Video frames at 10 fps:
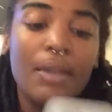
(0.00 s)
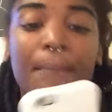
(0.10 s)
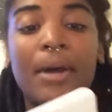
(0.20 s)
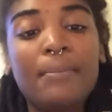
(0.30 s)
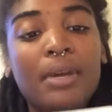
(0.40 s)

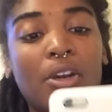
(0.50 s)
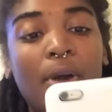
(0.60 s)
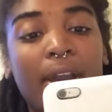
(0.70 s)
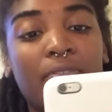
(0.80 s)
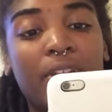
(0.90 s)
but I'm going to go
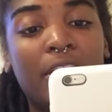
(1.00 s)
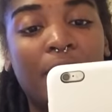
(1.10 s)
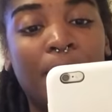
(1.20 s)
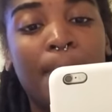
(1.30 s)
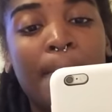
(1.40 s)
ahead and read
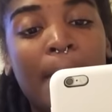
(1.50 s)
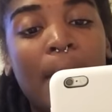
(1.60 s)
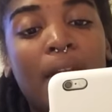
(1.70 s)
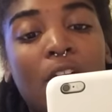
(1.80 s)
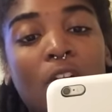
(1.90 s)
you
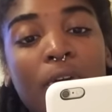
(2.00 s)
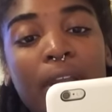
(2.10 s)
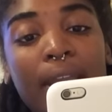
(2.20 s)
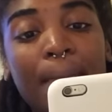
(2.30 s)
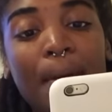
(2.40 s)

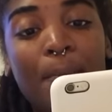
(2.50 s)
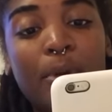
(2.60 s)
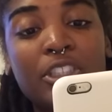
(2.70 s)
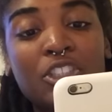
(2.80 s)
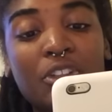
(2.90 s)
cream
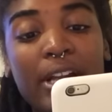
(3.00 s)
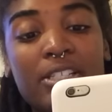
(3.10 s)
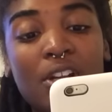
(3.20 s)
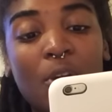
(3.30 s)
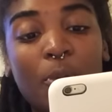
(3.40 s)

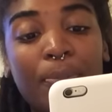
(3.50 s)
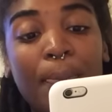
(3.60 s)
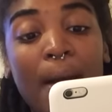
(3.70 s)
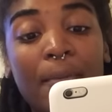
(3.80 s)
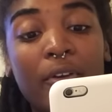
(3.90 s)
moisturizer with
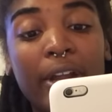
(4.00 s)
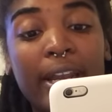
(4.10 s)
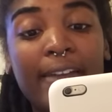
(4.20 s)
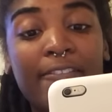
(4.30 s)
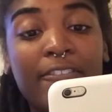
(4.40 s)

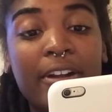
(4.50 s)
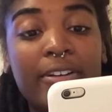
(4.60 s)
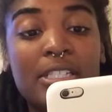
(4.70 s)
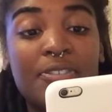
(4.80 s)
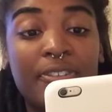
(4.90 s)
pomegranate
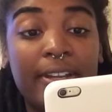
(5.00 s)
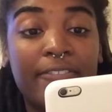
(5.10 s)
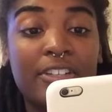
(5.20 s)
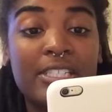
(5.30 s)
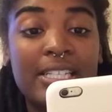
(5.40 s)
fragrance free
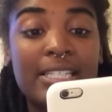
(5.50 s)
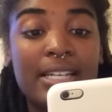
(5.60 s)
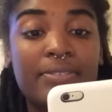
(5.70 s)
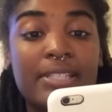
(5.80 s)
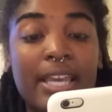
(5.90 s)
for
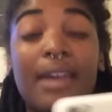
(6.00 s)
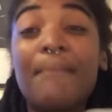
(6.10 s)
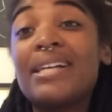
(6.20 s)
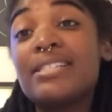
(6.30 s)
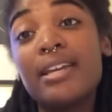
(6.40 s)
sensitive skin
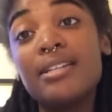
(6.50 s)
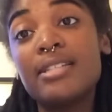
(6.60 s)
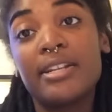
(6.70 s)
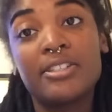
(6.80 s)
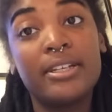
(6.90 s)
my skin is
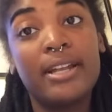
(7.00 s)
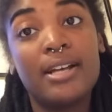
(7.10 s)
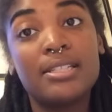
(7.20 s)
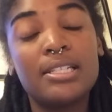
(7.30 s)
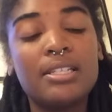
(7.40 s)
actually
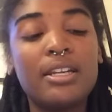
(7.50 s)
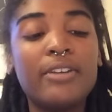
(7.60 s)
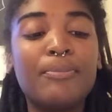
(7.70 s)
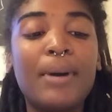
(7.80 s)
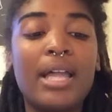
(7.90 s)
not
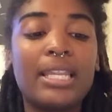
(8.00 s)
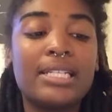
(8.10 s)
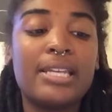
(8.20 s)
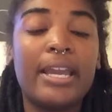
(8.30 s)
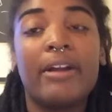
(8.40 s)
sensitive but i like
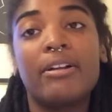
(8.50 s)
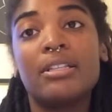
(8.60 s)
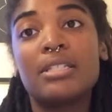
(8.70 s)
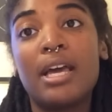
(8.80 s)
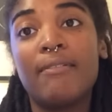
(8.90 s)
to err on the
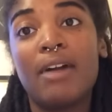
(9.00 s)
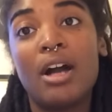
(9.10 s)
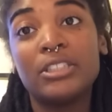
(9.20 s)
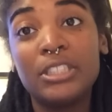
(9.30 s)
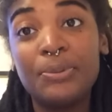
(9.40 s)
side of
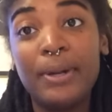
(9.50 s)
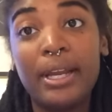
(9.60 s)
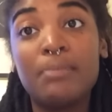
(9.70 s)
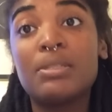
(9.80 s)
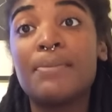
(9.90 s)
caution when it
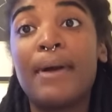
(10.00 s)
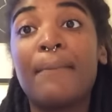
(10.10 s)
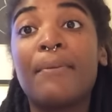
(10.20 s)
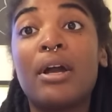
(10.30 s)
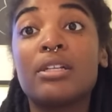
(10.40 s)
comes to
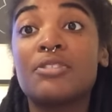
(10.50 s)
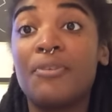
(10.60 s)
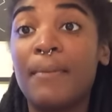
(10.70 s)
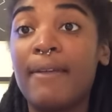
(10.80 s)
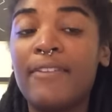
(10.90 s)
buying products for
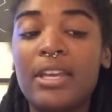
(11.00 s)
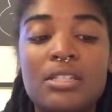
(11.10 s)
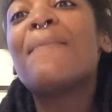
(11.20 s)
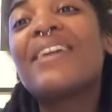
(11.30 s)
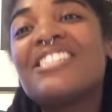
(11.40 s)
my
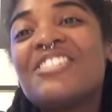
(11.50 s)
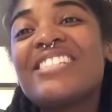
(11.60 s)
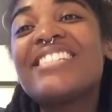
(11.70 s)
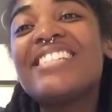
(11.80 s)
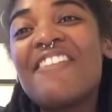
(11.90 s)
face because you
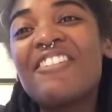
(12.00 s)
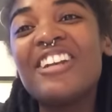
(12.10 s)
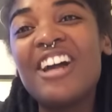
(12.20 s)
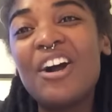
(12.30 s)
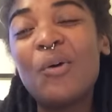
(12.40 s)
just never
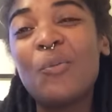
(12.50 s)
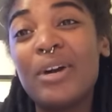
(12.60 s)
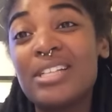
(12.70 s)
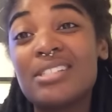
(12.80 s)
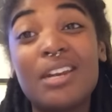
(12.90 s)
know
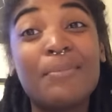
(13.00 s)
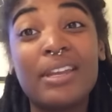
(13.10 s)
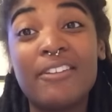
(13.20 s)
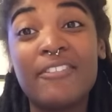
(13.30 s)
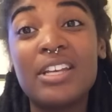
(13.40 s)
what is going to
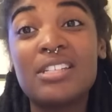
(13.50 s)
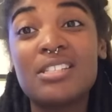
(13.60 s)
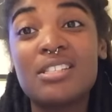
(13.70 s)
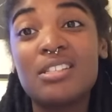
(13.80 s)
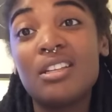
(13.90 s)
make your face
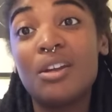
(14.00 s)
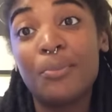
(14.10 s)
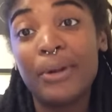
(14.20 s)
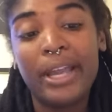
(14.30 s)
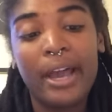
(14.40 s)
you know
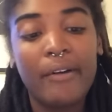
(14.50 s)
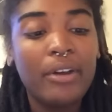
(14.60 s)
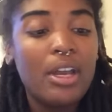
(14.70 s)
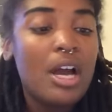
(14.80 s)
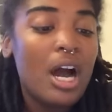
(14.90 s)
break out
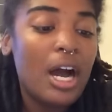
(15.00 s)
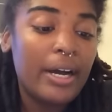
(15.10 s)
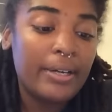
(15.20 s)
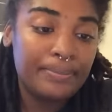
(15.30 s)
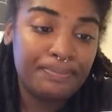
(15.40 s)

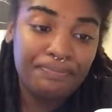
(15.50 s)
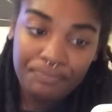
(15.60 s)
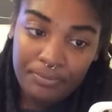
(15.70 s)
um,